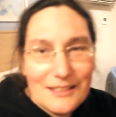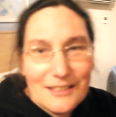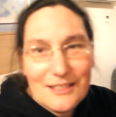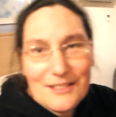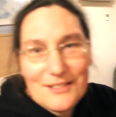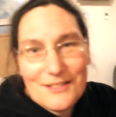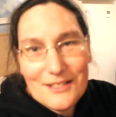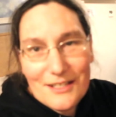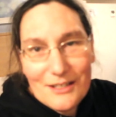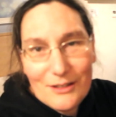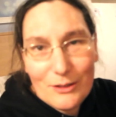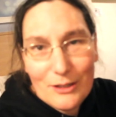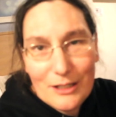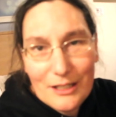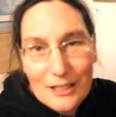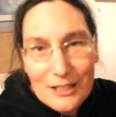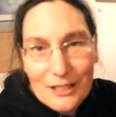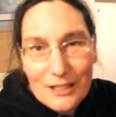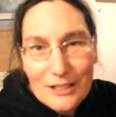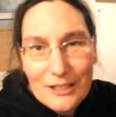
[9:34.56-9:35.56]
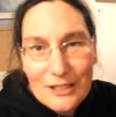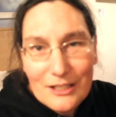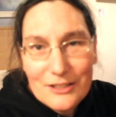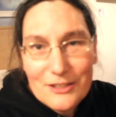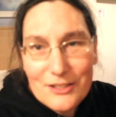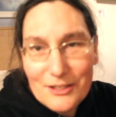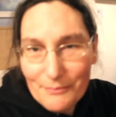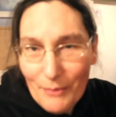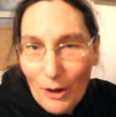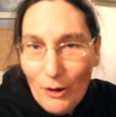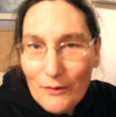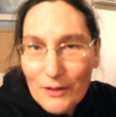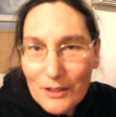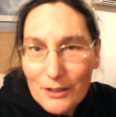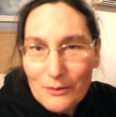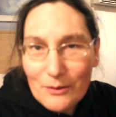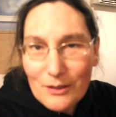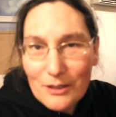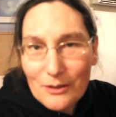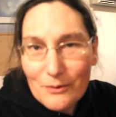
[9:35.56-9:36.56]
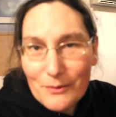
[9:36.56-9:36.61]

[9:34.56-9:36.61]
So, tomorrow